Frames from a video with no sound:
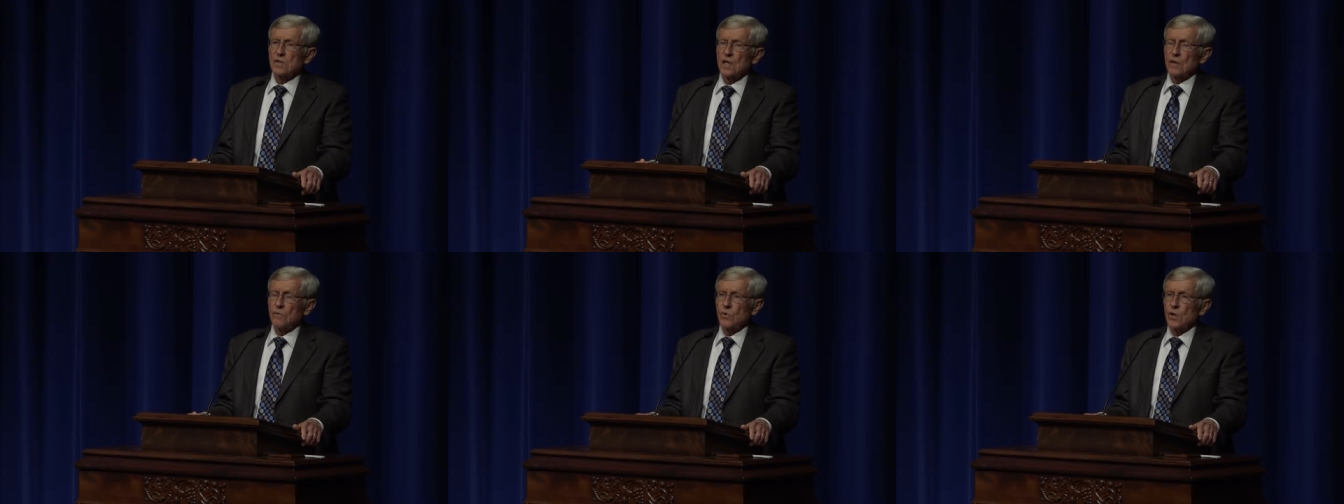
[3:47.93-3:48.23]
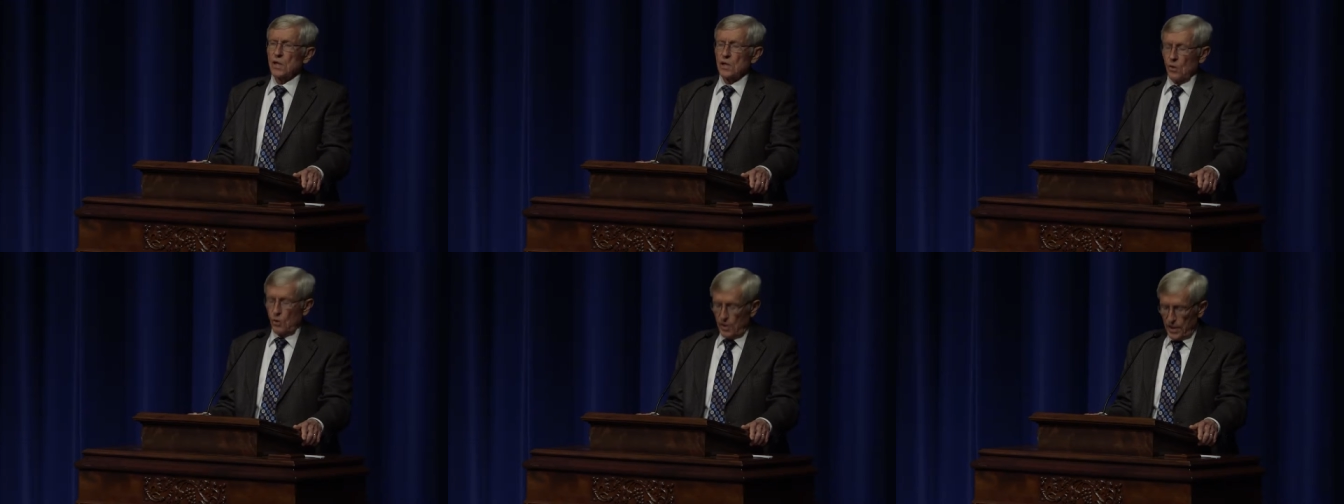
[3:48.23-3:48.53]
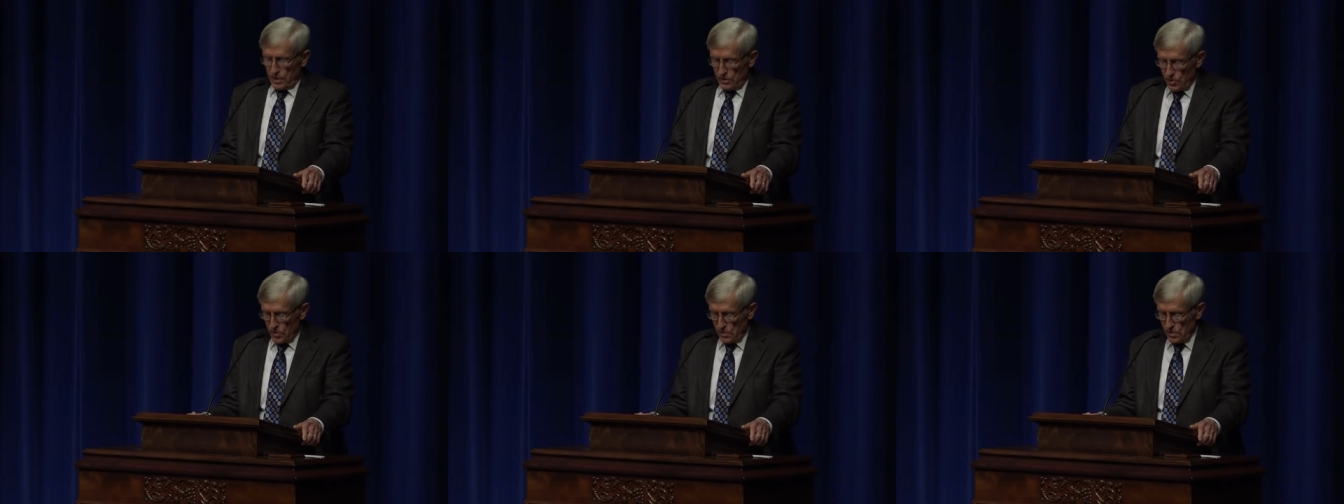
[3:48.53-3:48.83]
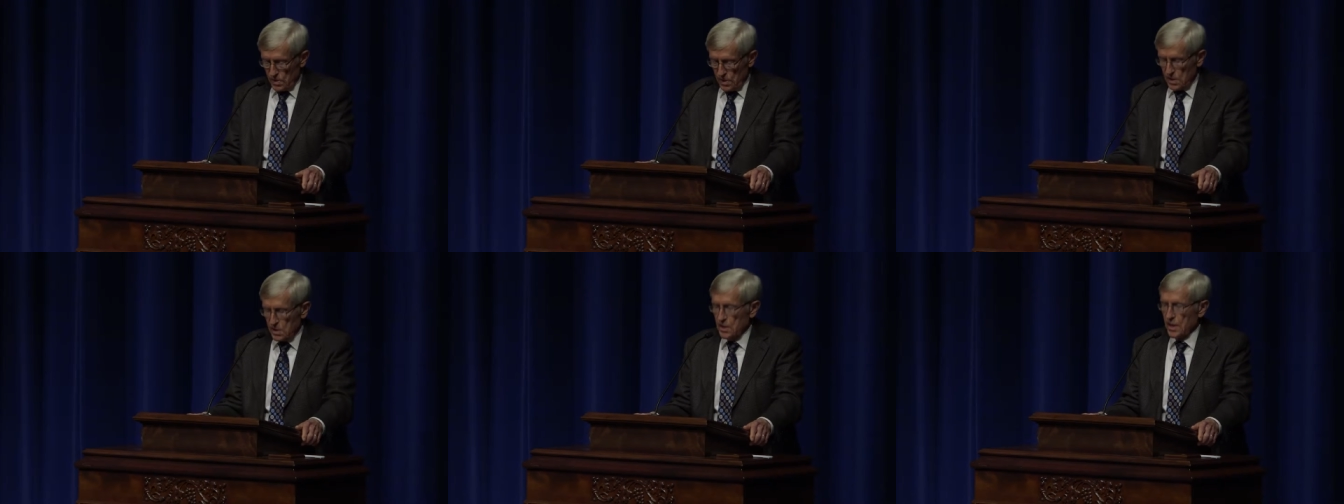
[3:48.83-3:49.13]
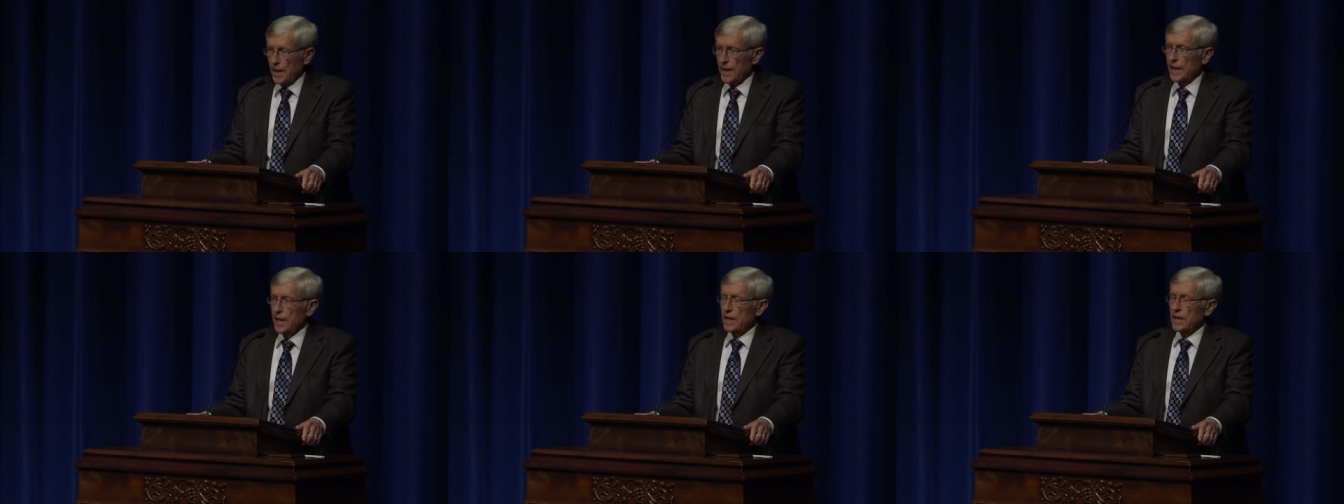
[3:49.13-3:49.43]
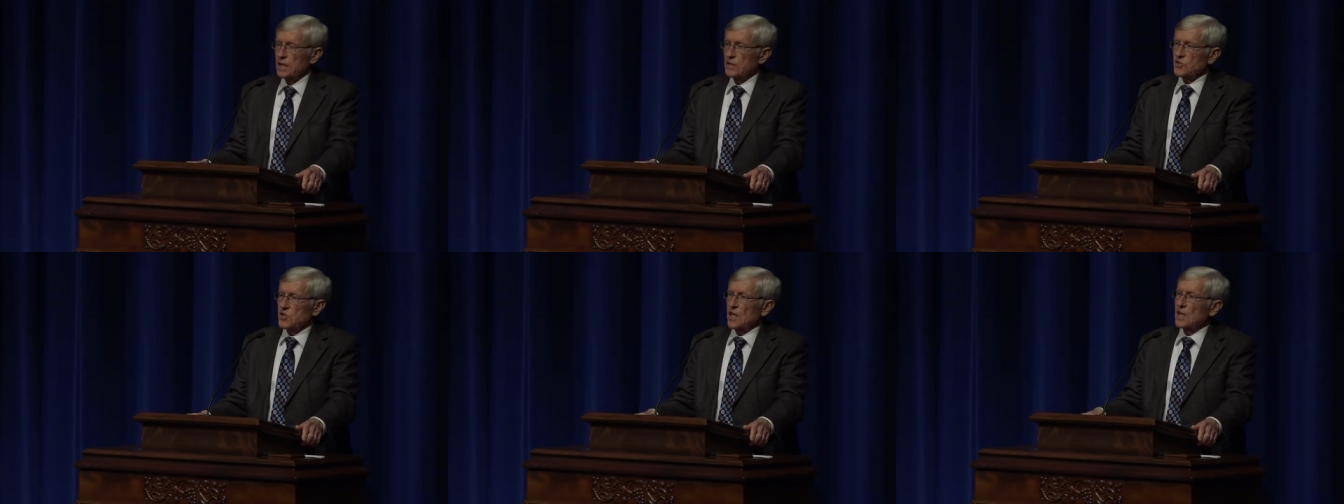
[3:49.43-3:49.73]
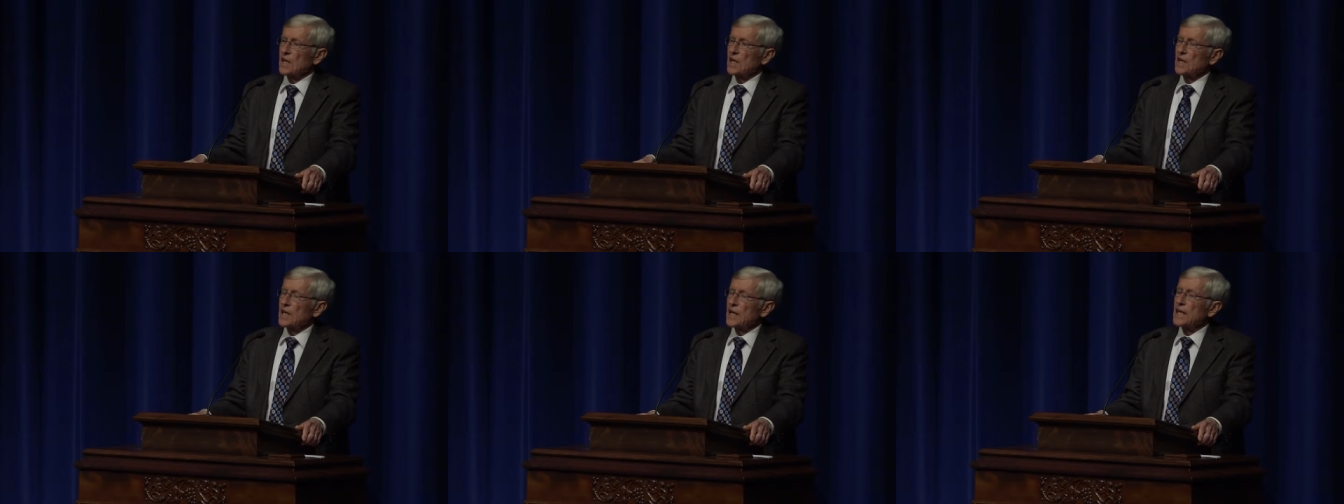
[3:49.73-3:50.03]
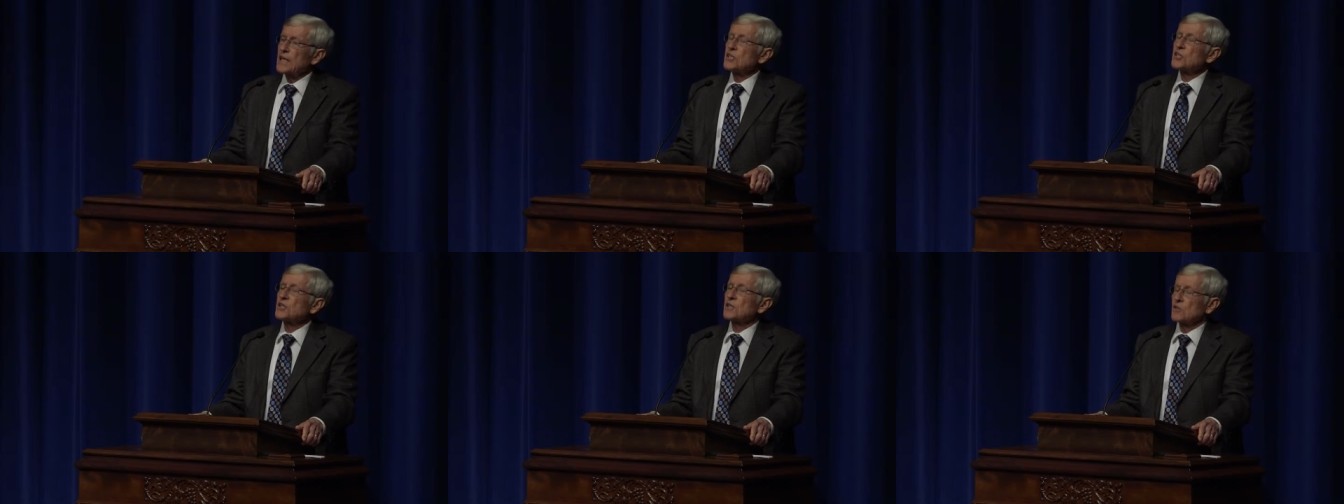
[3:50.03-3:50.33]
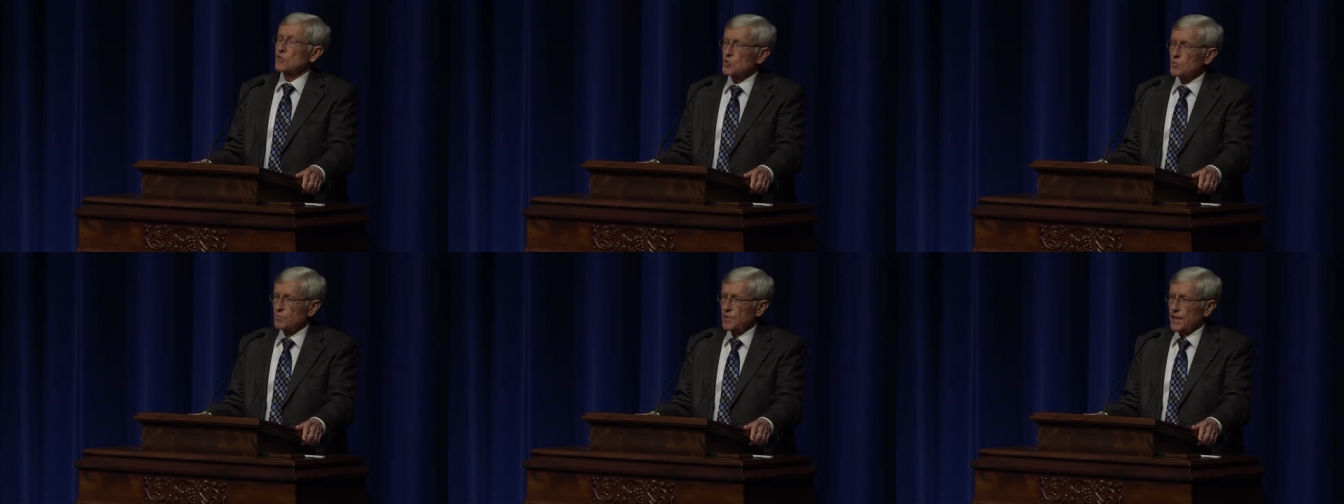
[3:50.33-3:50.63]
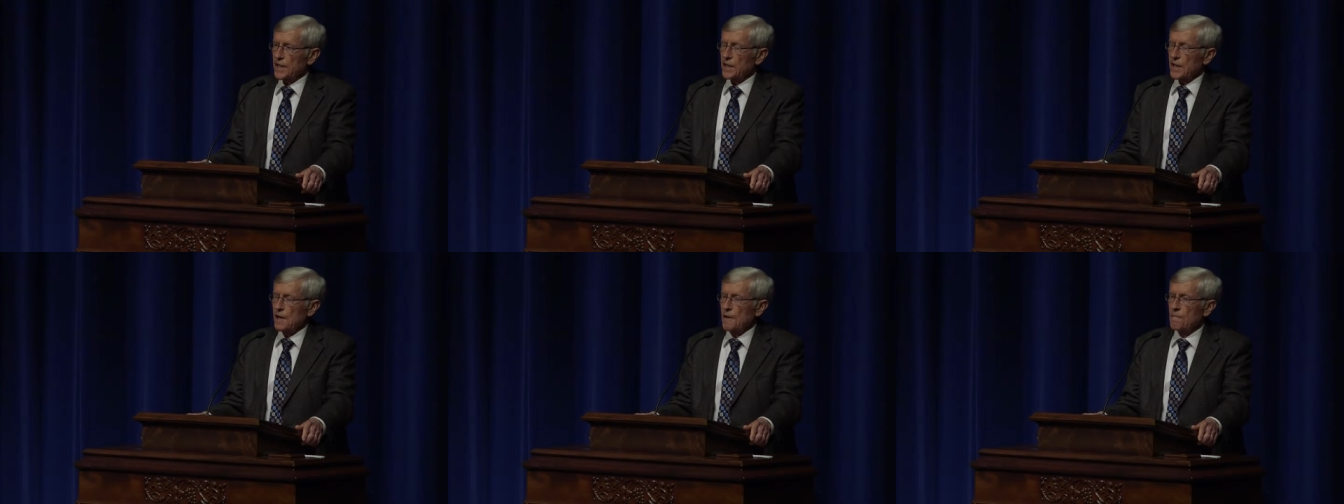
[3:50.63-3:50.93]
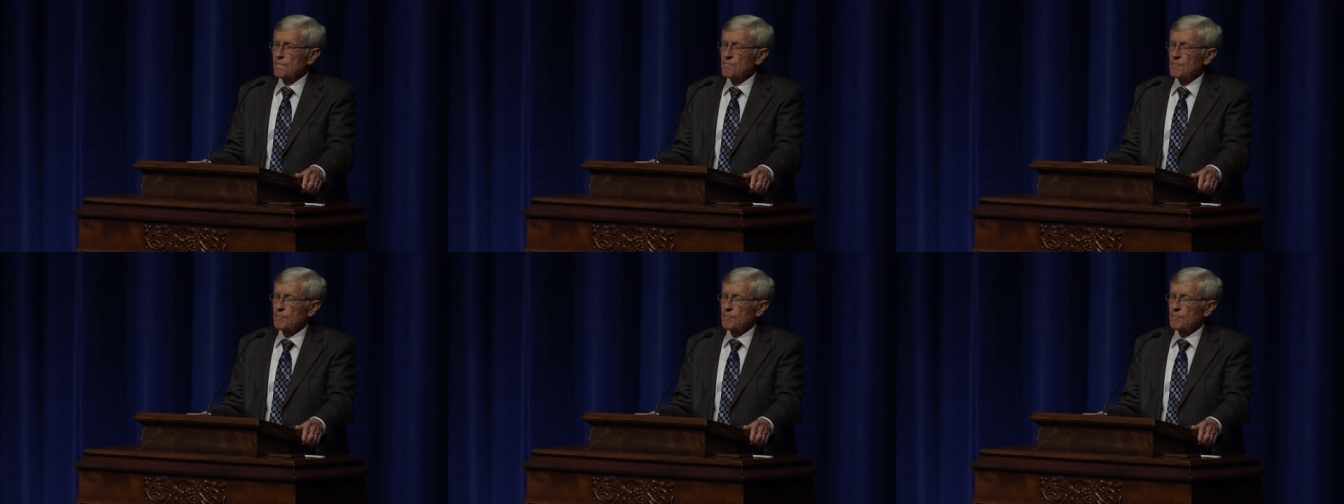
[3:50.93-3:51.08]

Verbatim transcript: that we're going through today is at least as big